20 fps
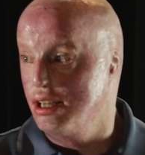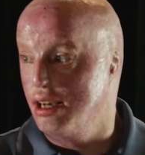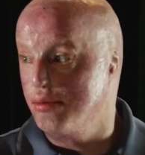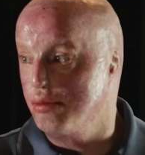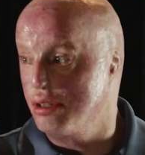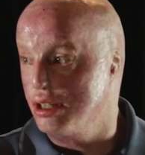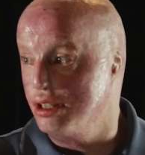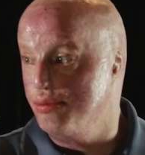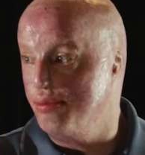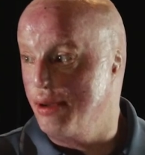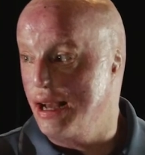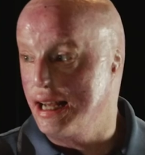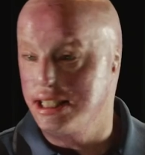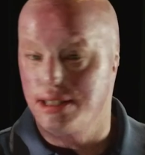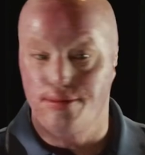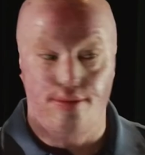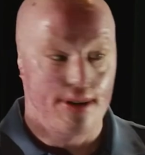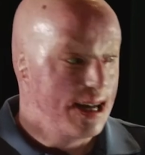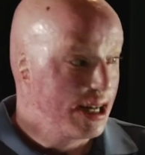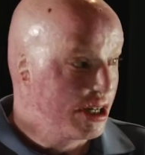I'm going to
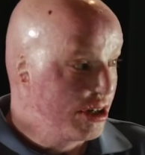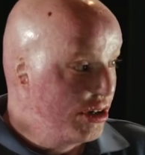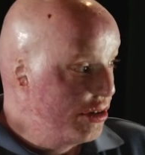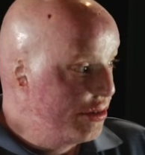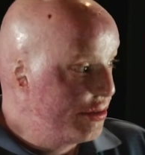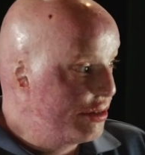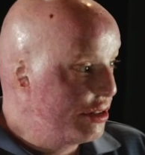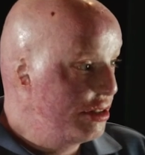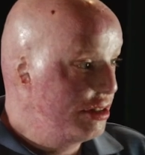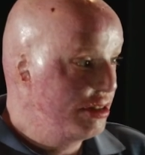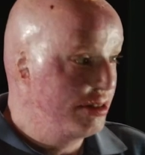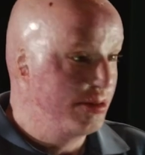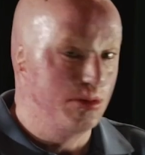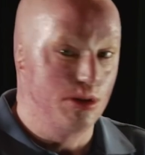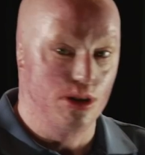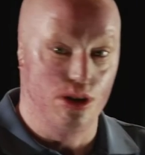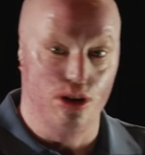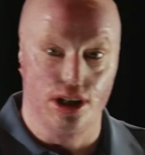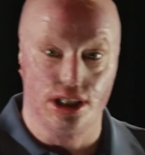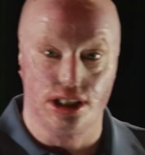pass it back over, and
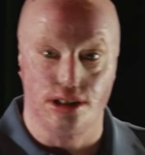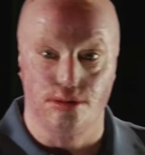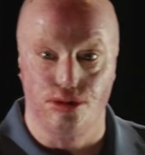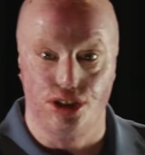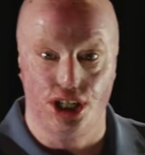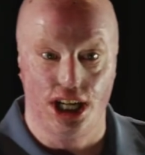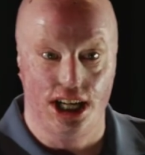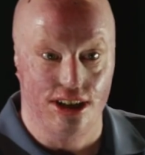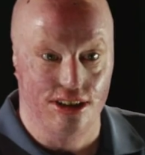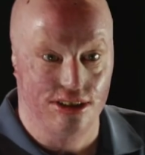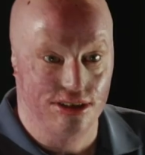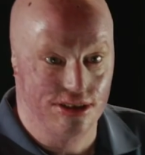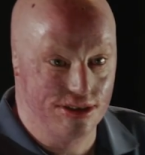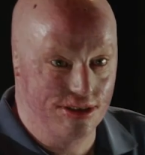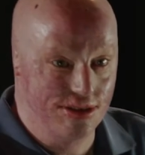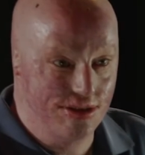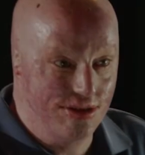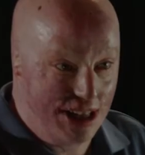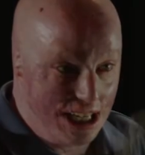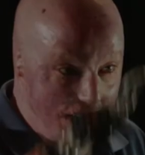we'll go get some chow.
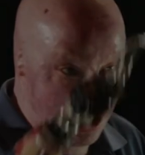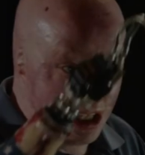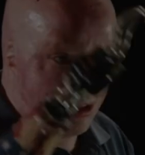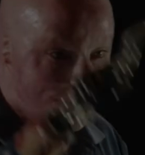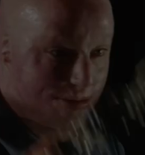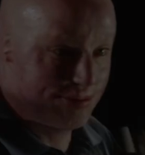Thank